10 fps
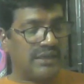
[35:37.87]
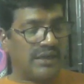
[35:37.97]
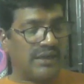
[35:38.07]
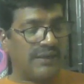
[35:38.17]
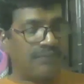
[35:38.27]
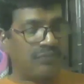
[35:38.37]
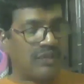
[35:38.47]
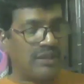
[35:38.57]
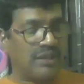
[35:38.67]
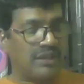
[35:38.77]
um,
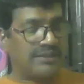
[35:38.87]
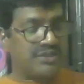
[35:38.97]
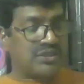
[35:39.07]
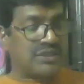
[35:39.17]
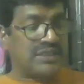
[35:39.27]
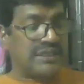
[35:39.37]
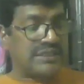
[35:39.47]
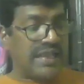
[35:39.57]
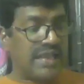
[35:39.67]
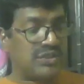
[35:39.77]
Sister
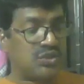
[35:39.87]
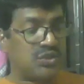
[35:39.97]
Sirisha has